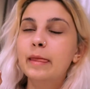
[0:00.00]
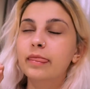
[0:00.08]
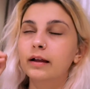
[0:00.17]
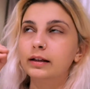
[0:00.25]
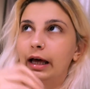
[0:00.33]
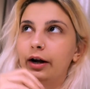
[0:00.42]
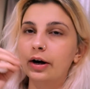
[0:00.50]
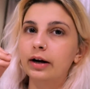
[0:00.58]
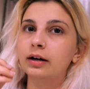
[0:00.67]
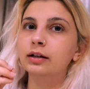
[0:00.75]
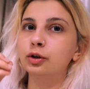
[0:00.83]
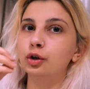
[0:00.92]
the lighter hair
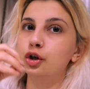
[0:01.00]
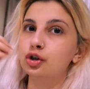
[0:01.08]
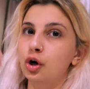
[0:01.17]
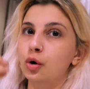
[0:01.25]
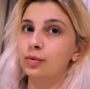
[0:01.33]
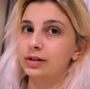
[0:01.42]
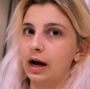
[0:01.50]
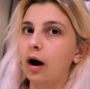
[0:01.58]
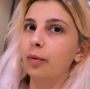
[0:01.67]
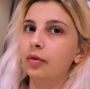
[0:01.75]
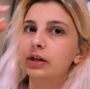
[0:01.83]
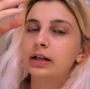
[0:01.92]
color to tone
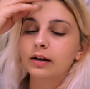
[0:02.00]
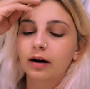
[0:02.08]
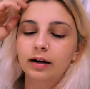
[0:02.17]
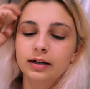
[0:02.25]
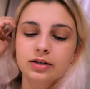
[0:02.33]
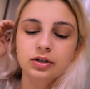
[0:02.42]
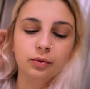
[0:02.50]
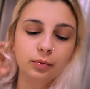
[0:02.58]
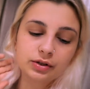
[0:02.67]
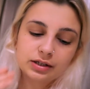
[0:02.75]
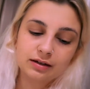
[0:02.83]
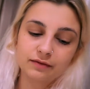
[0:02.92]
down the neon so
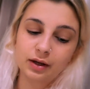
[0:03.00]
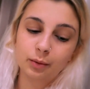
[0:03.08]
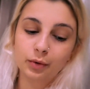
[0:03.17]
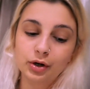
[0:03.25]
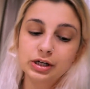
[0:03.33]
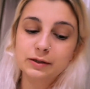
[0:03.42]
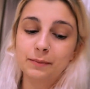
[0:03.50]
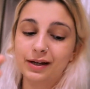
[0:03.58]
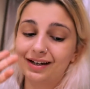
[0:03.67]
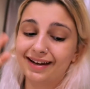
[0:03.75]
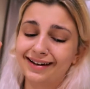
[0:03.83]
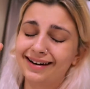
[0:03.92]
we'll see if that works but
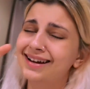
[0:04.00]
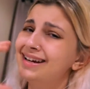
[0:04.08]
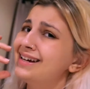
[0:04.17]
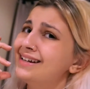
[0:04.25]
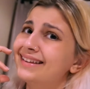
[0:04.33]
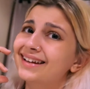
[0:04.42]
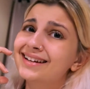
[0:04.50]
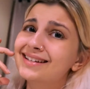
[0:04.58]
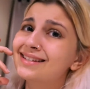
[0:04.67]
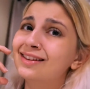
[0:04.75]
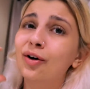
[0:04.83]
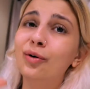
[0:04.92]
again that
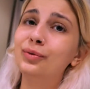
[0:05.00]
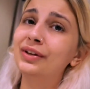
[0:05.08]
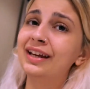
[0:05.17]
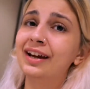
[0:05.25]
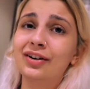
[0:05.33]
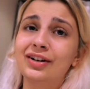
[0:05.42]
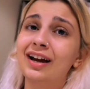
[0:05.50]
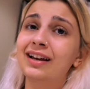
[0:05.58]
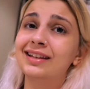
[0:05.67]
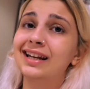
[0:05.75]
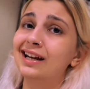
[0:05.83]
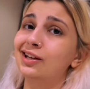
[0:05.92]
is the only hair dye
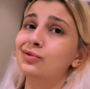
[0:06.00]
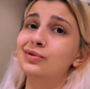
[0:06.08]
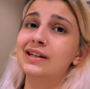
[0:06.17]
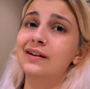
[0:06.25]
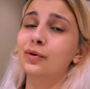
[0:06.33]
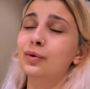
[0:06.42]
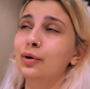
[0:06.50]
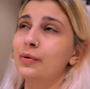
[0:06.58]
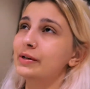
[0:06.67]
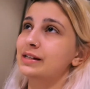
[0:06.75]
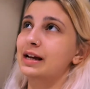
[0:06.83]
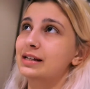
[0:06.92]
that I use everyone
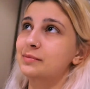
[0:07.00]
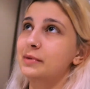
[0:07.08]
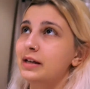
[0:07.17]
always asks